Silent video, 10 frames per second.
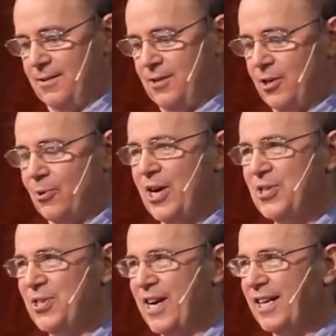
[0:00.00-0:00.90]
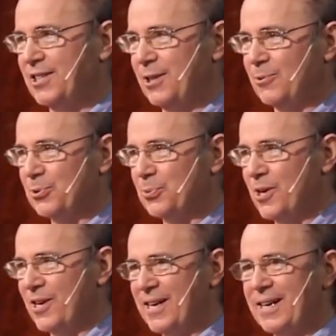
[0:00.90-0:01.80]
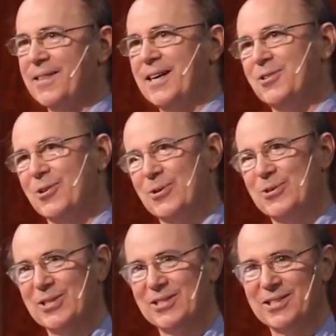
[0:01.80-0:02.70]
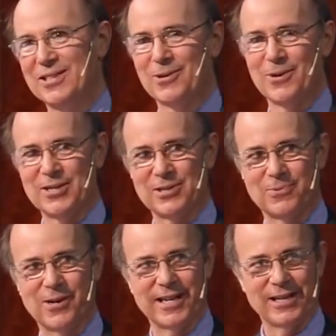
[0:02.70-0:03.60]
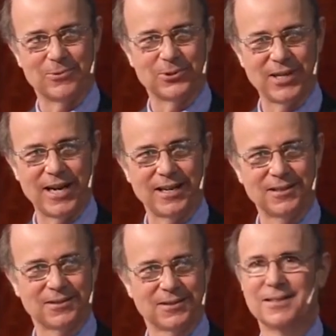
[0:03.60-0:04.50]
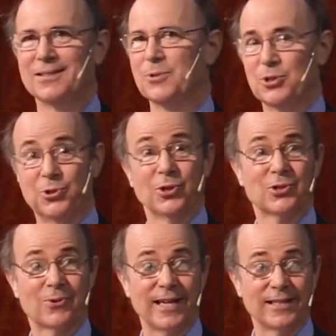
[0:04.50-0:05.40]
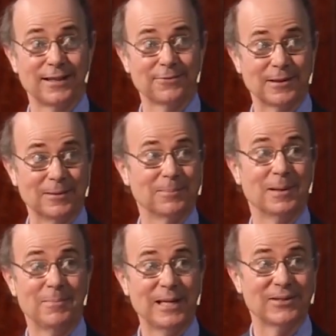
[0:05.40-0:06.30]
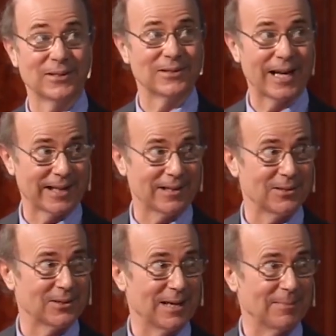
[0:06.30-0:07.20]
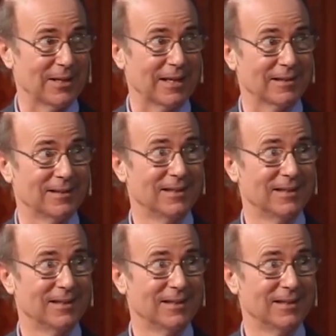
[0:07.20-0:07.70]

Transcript: The equation x equals y then turns into the equation y equals x, which looks quite different, but means exactly the same thing.